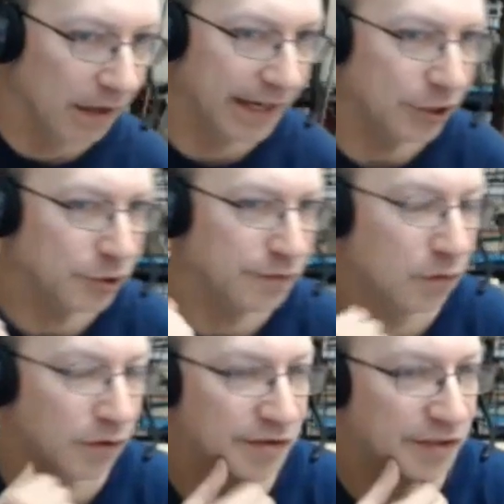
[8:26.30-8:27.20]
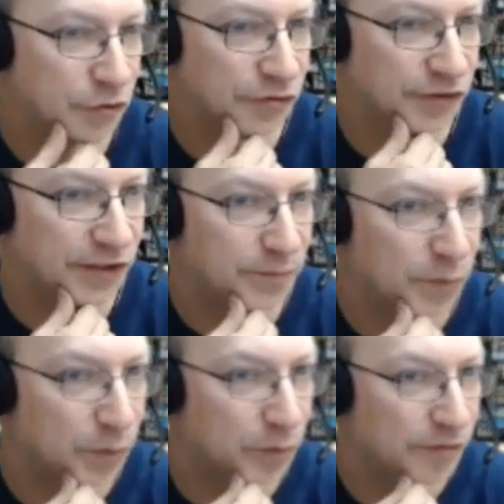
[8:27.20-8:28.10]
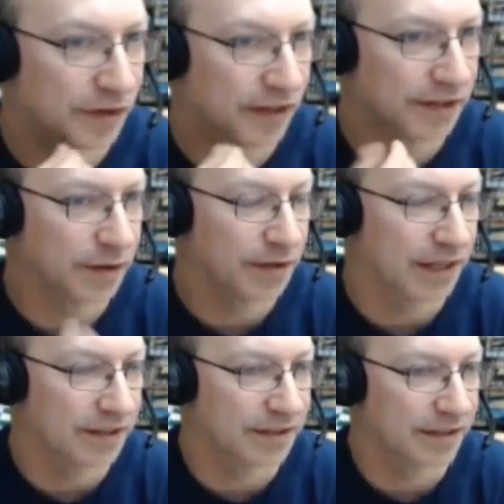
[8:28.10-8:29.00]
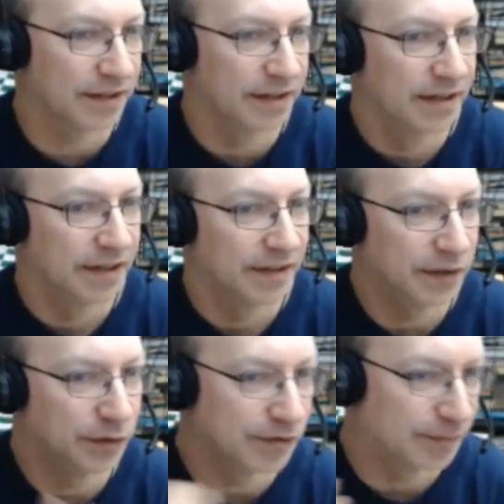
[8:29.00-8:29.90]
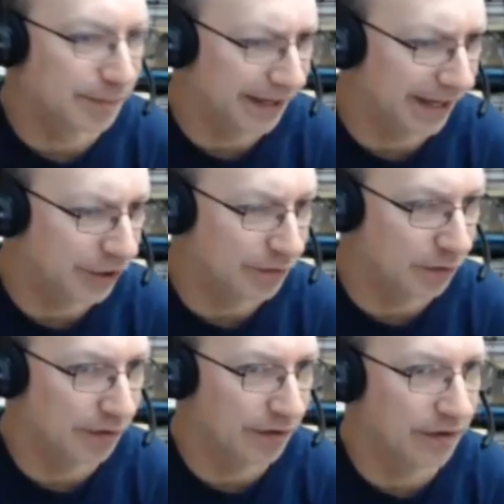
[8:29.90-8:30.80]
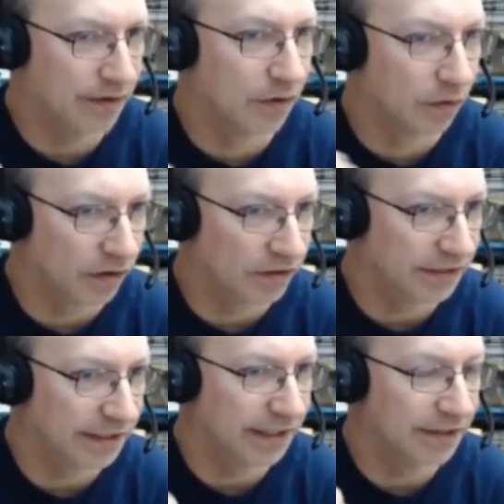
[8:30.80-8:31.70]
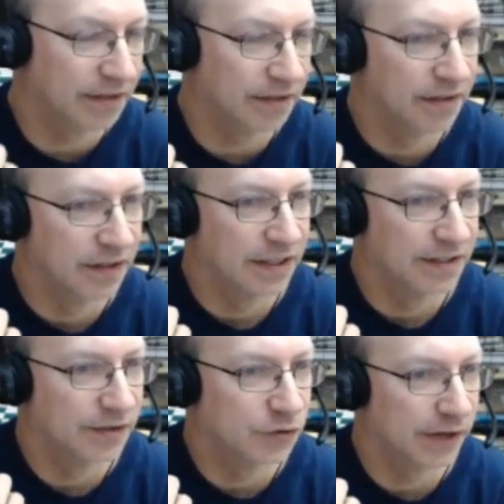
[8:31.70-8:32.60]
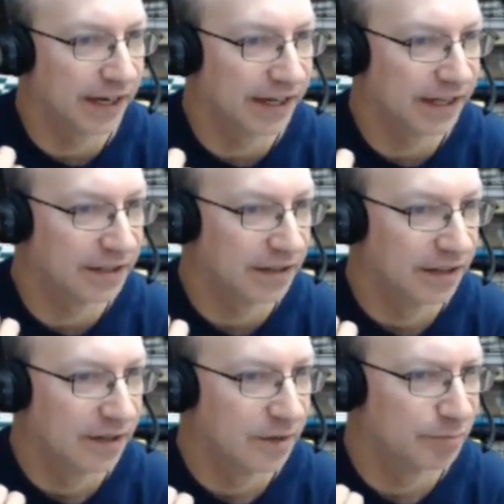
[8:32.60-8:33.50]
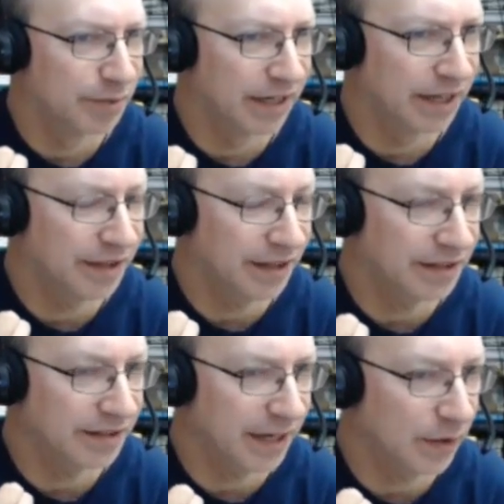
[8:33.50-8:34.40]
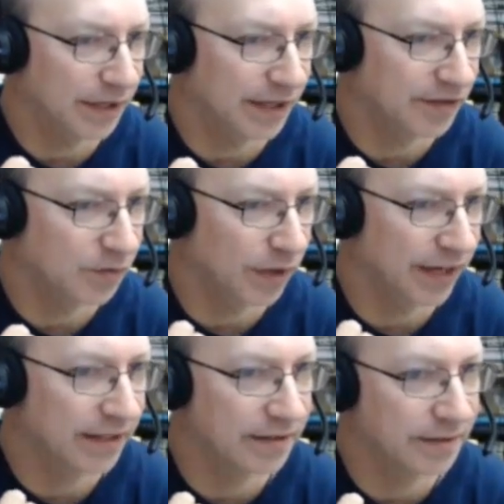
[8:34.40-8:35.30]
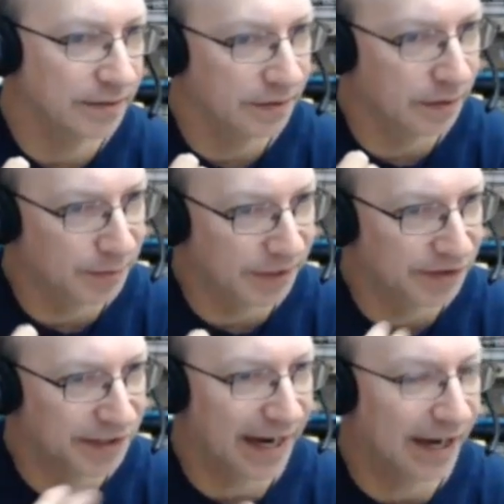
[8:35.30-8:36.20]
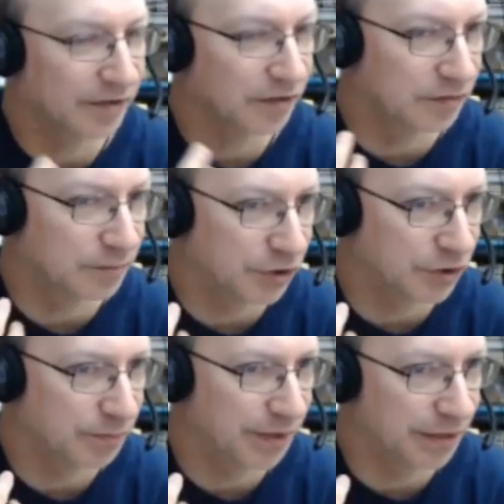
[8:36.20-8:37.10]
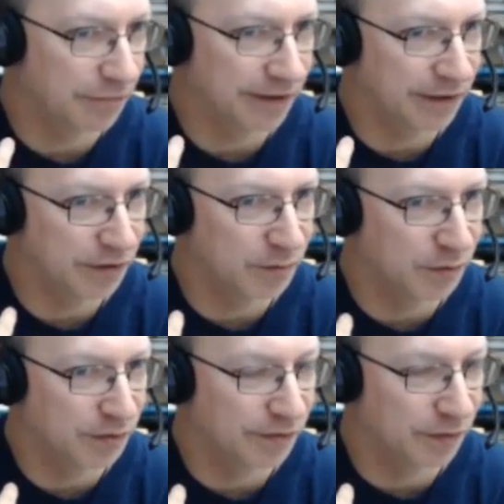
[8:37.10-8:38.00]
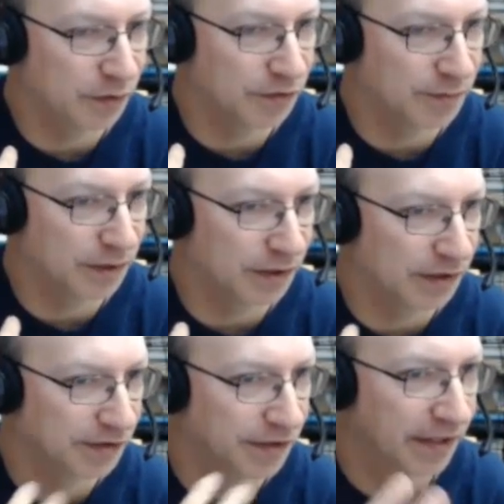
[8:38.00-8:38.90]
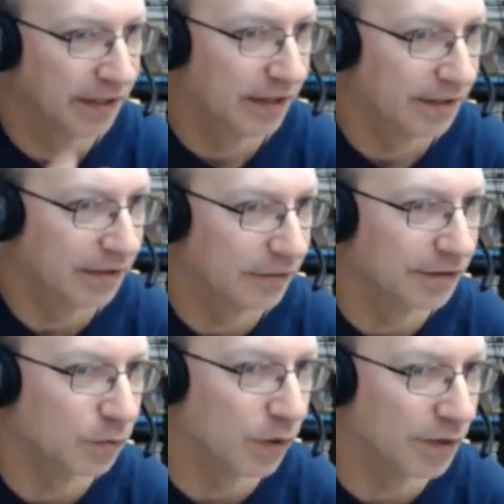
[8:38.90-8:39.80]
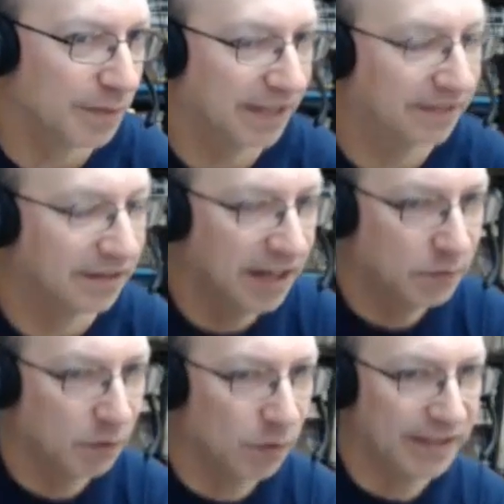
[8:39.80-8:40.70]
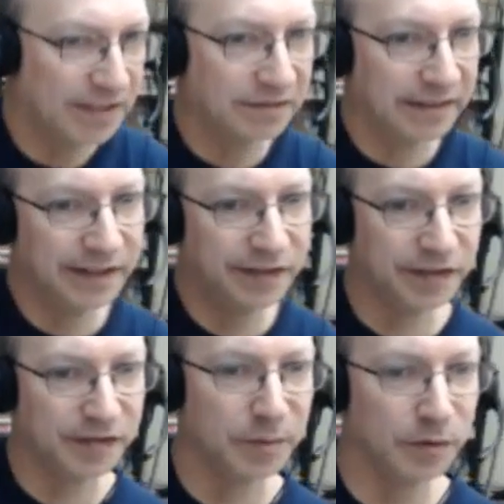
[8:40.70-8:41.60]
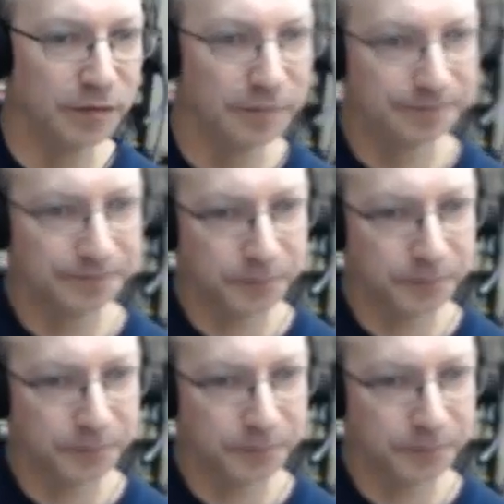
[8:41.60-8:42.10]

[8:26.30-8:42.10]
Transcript: All right, h4 is an interesting move. I know that they used to play h4 early in the dragon, but I think nowadays white, plays castles and bishop b3 and those moves first, because there is one main line where white delays this move.